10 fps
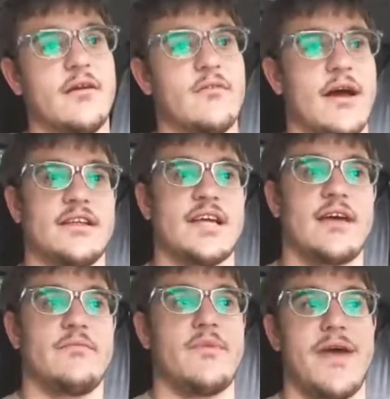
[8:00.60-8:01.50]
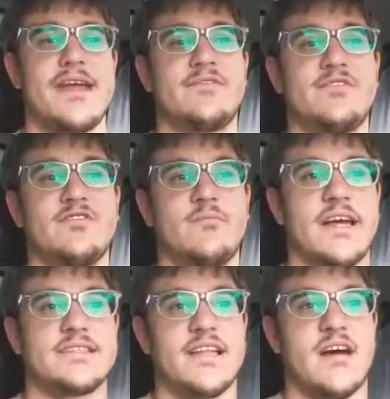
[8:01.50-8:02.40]
And the main two
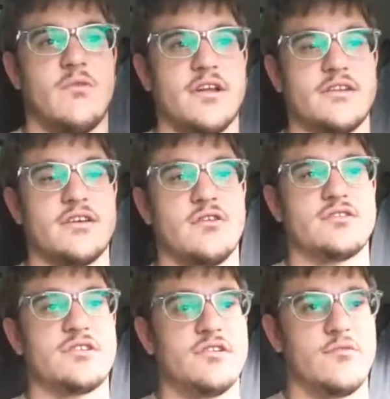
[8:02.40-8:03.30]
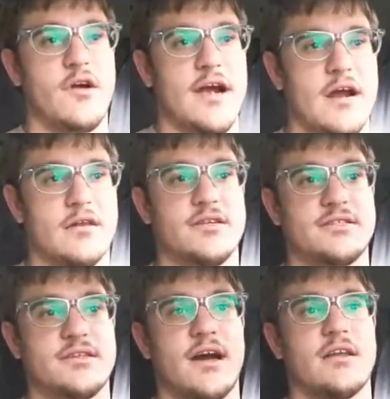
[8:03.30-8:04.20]
places I wanted to go to were Ireland and
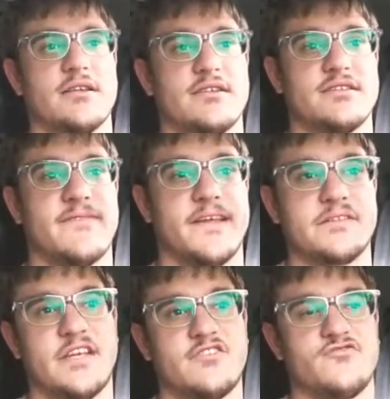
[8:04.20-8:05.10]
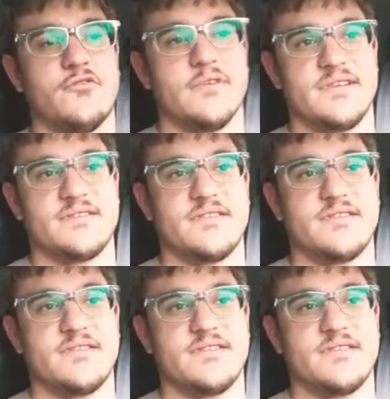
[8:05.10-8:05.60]
Scotland because of ancestral reasons.